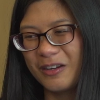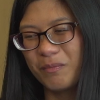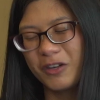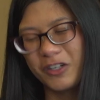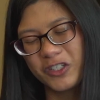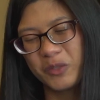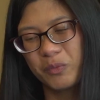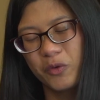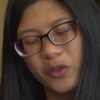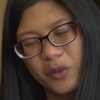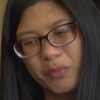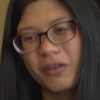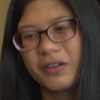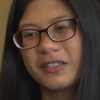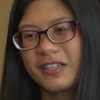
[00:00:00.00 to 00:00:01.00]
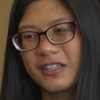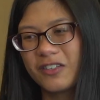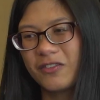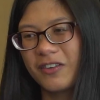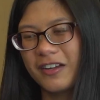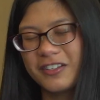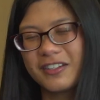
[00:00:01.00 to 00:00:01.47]
much smoother process
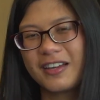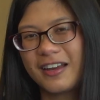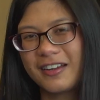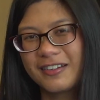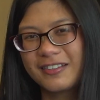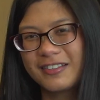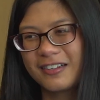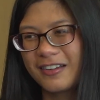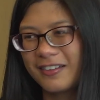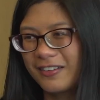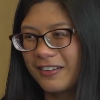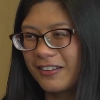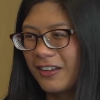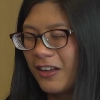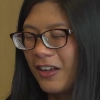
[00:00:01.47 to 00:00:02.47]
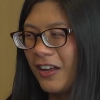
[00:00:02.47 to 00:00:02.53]
for educators, and I think